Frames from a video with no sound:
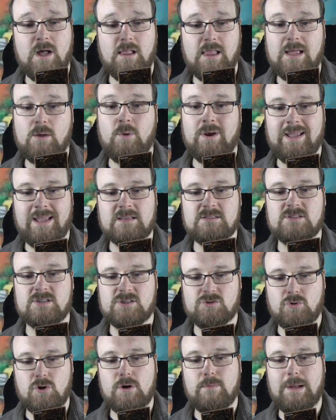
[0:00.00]
Like when it gets
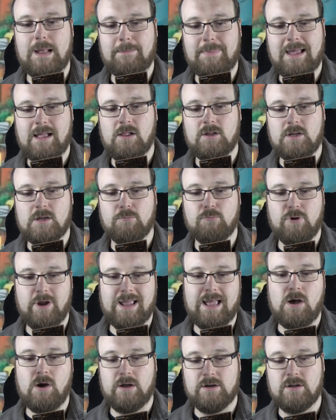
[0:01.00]
destroyed by battle, you can bring
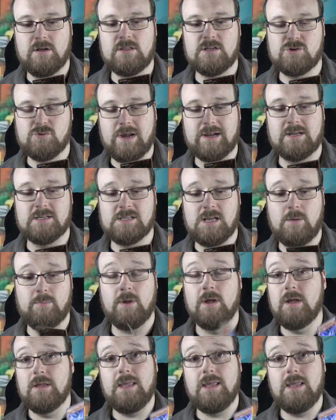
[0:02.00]
out another dragon type.